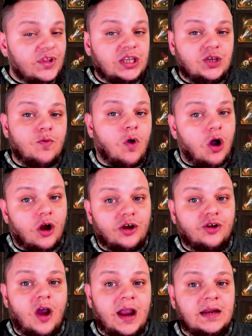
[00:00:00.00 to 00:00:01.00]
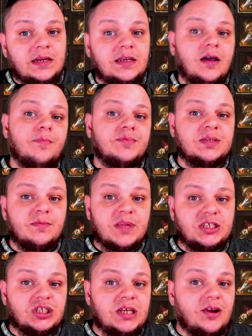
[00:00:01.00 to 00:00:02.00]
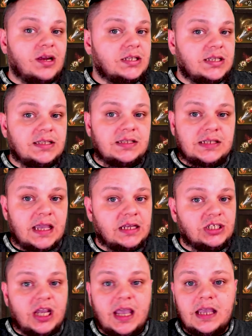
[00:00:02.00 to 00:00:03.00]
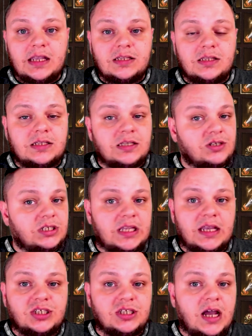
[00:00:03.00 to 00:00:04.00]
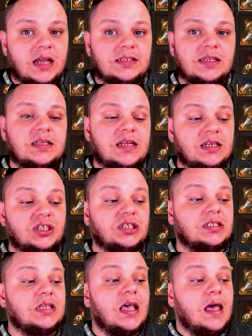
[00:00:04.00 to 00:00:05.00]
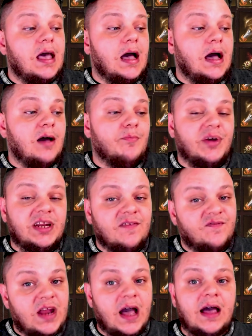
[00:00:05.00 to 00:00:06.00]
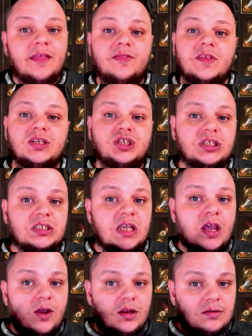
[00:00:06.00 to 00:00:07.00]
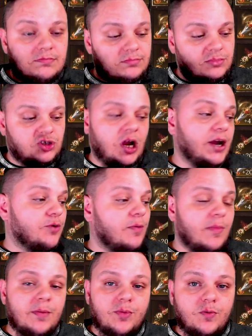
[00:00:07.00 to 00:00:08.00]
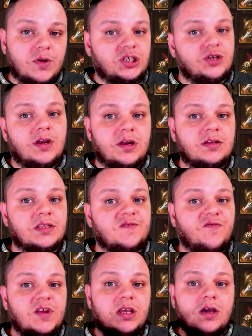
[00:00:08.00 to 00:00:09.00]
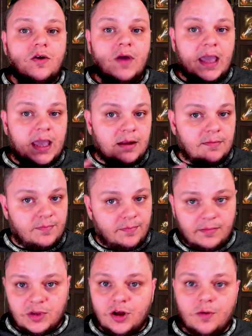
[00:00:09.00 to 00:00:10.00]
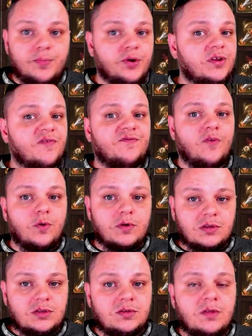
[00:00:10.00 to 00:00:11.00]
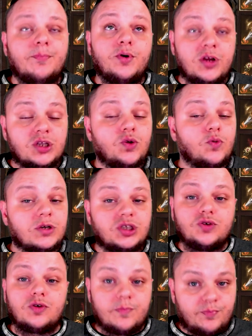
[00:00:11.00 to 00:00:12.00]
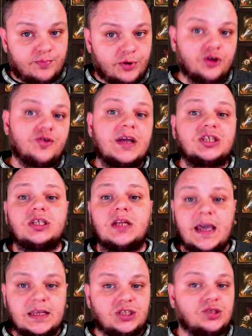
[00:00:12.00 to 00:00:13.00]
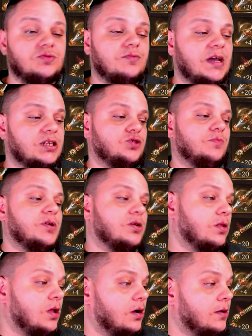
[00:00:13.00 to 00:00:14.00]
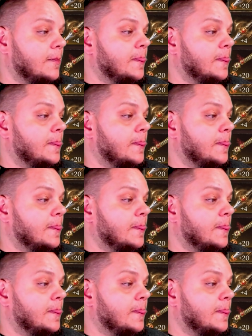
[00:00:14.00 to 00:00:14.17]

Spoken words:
you are grinding up some legendaries in stage 8s and stage 9s of the dungeons. But if not, then just try to remember what you hear in this video and, put it towards your progression as you build along.